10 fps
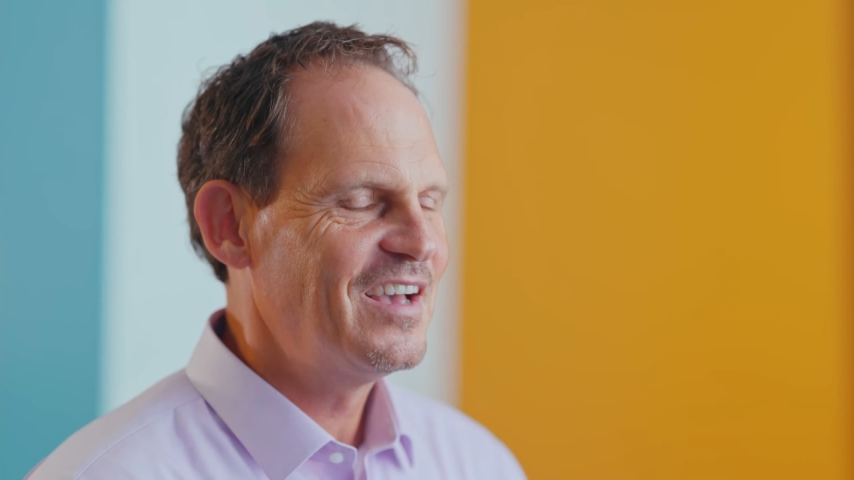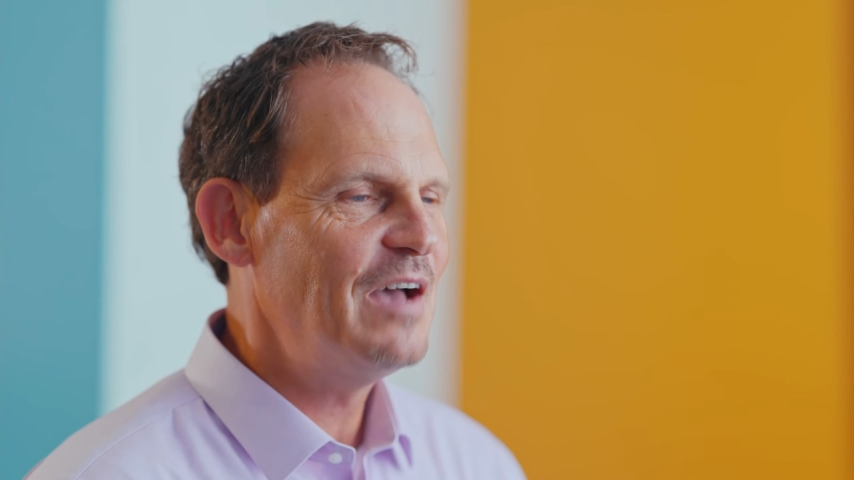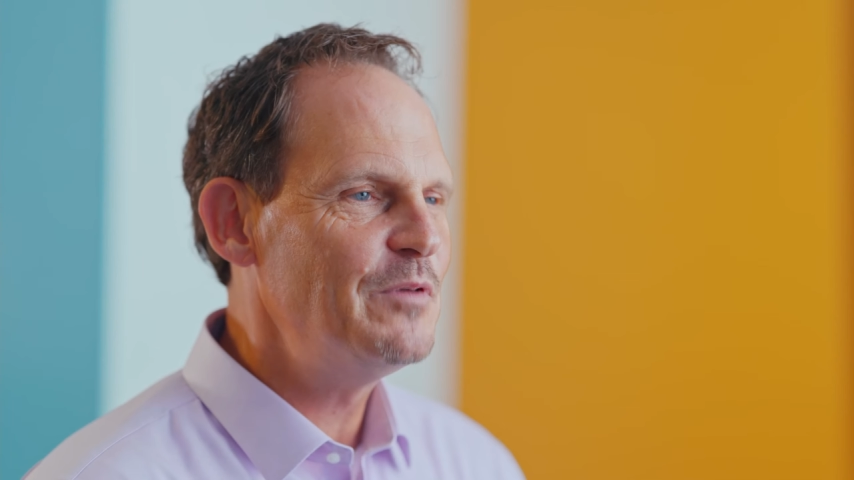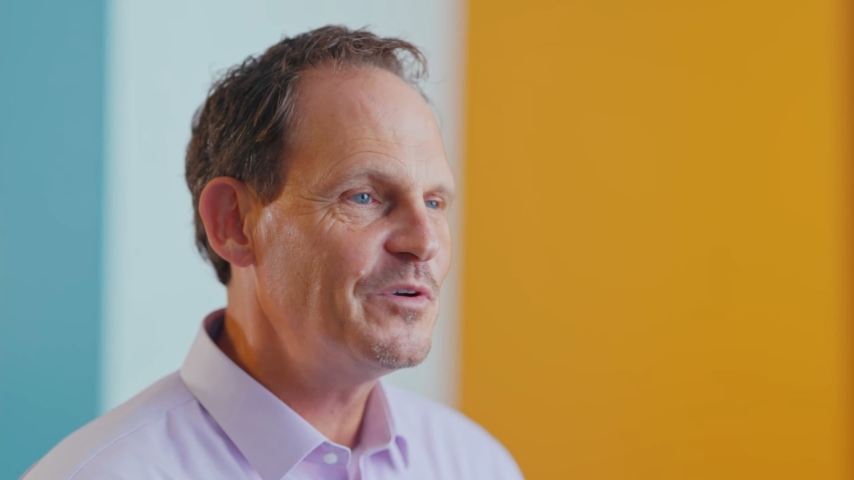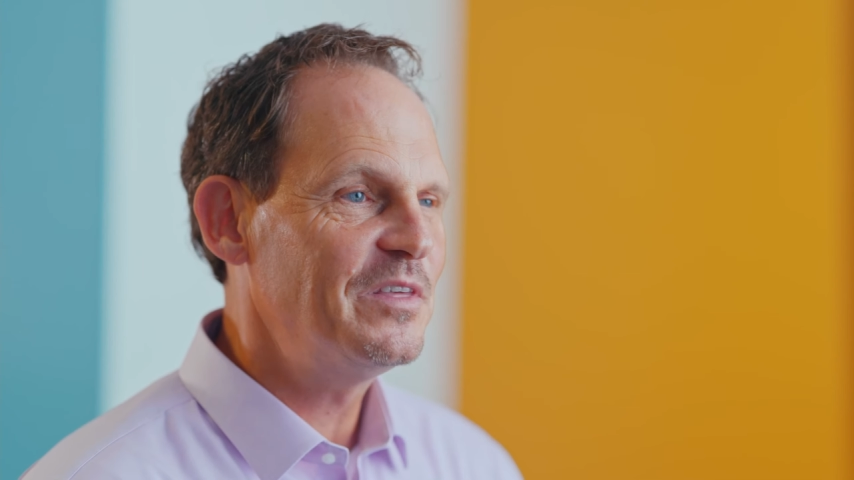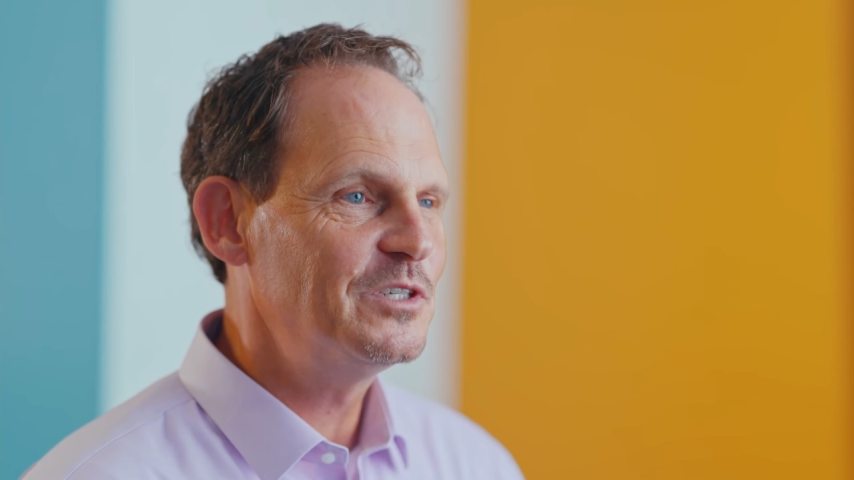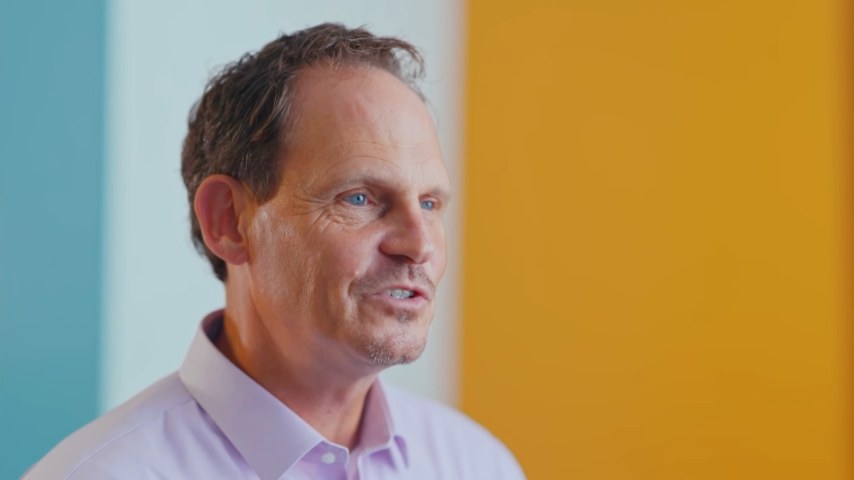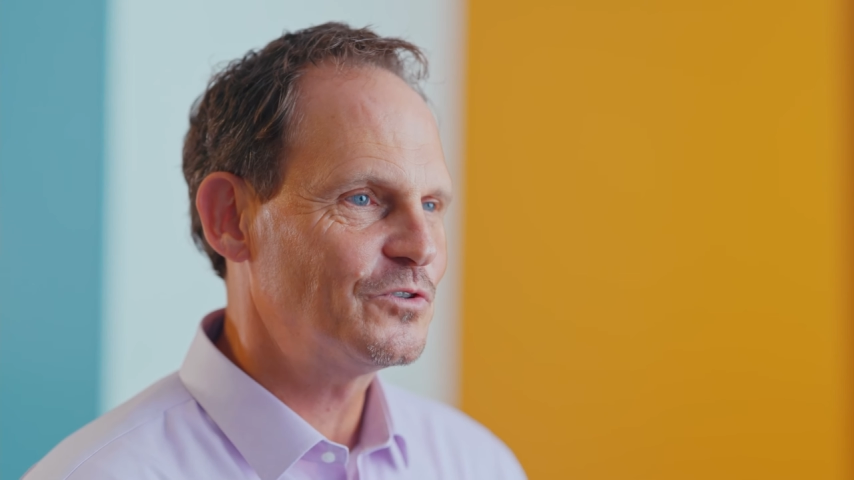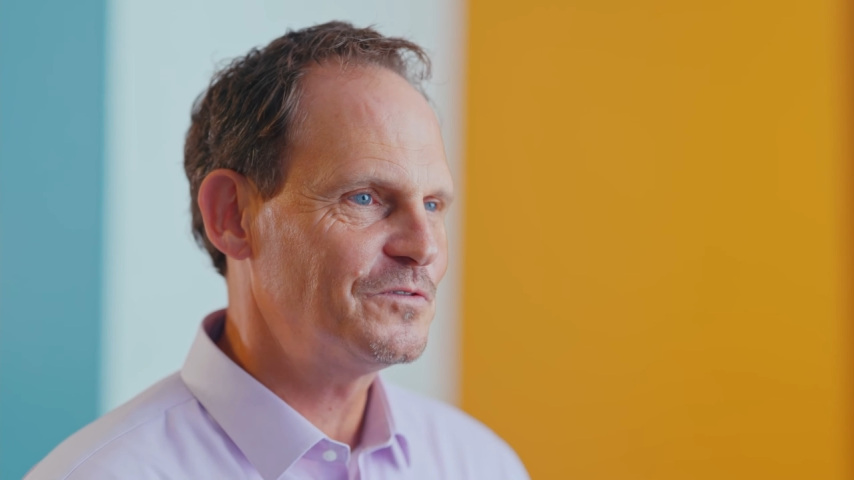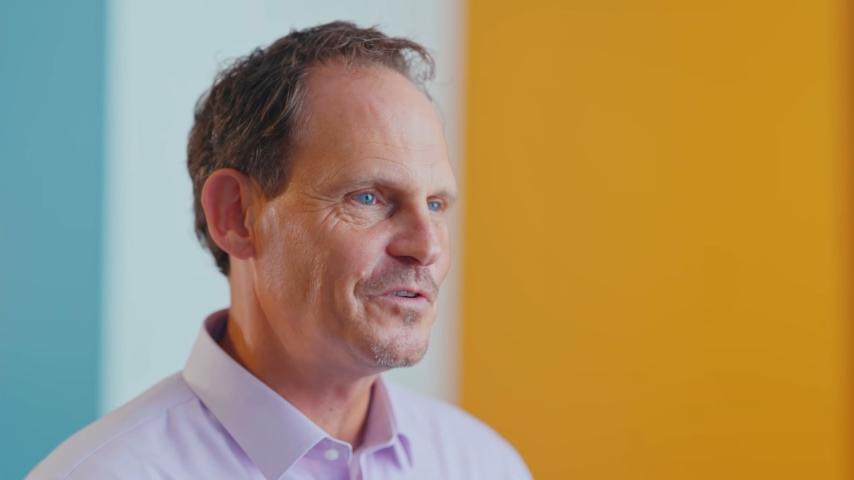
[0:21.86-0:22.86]
I've been with
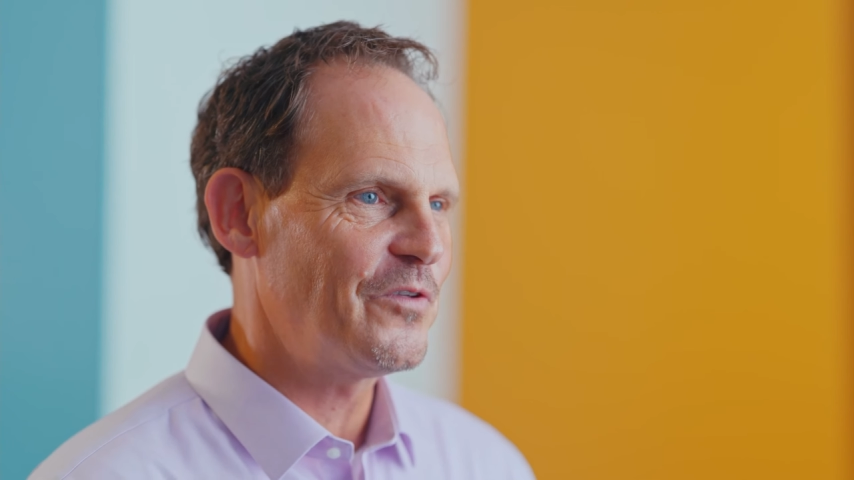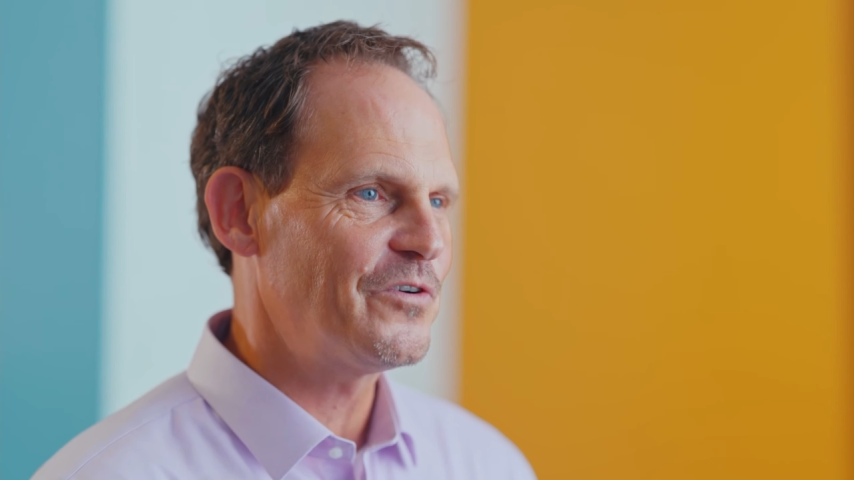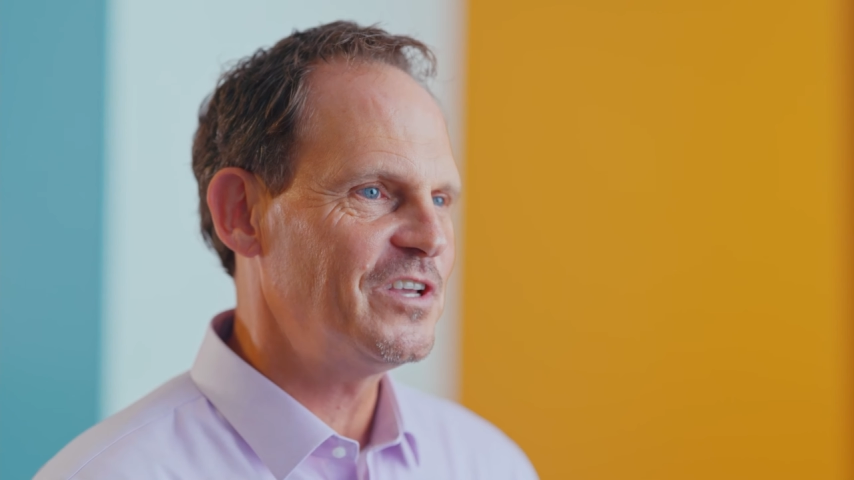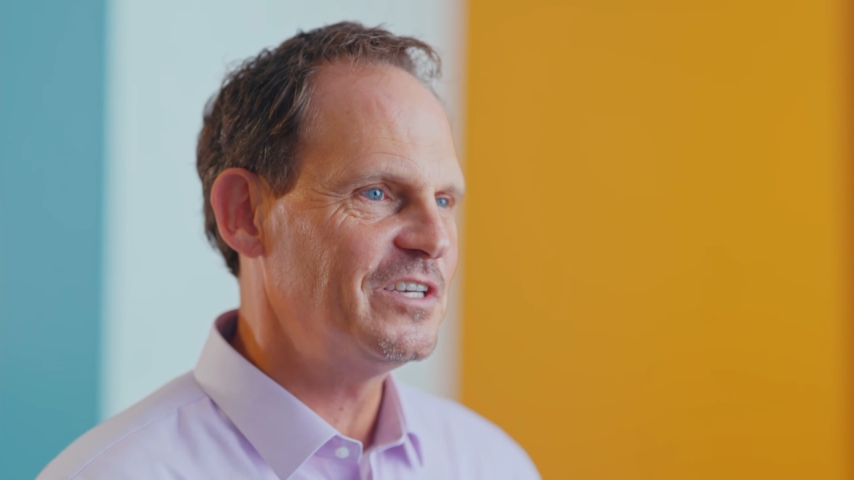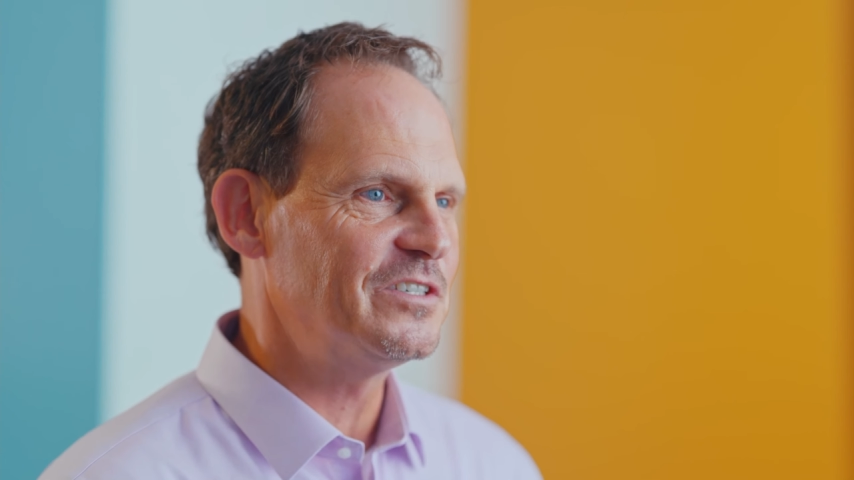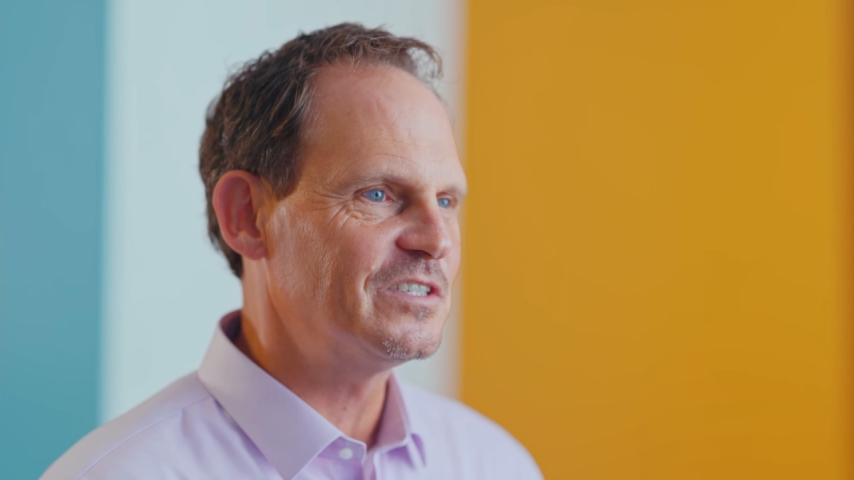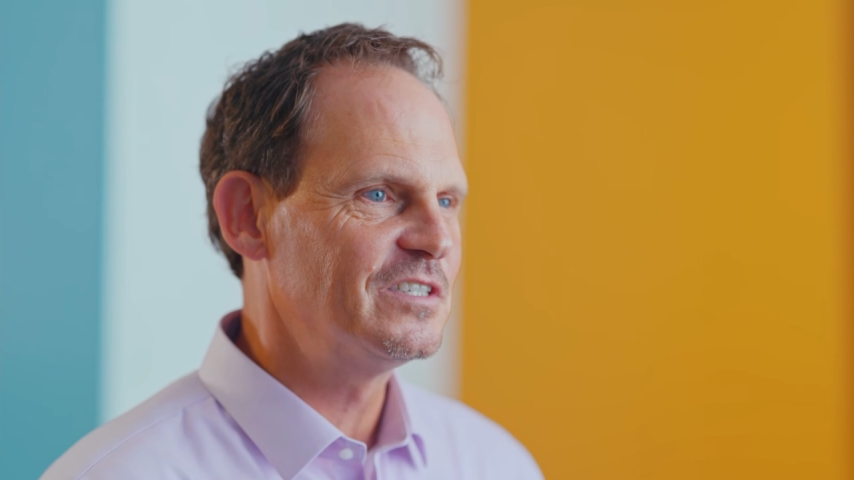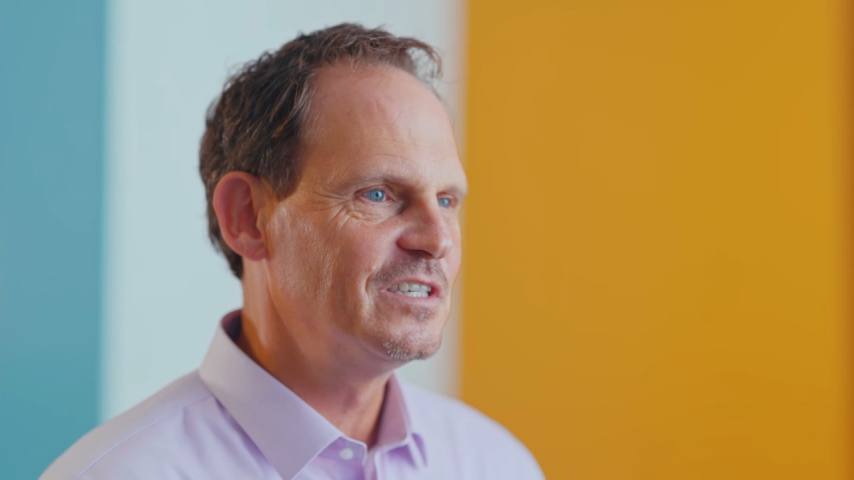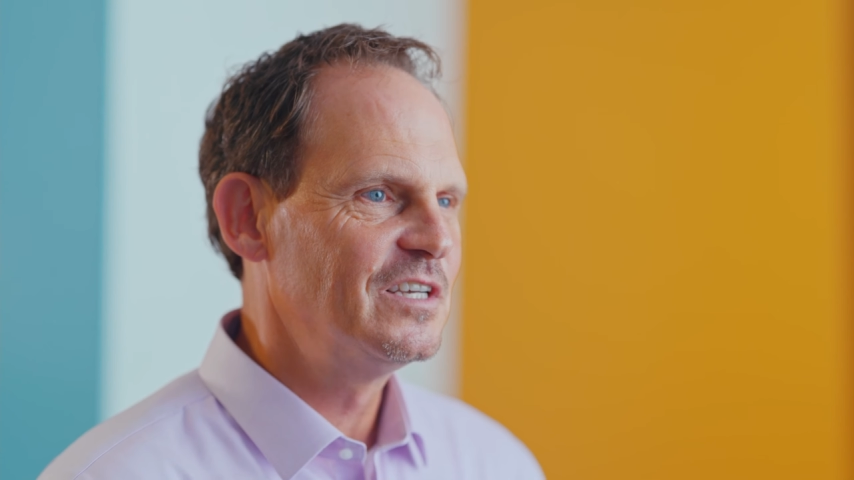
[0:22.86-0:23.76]
ImageSource for 30 years.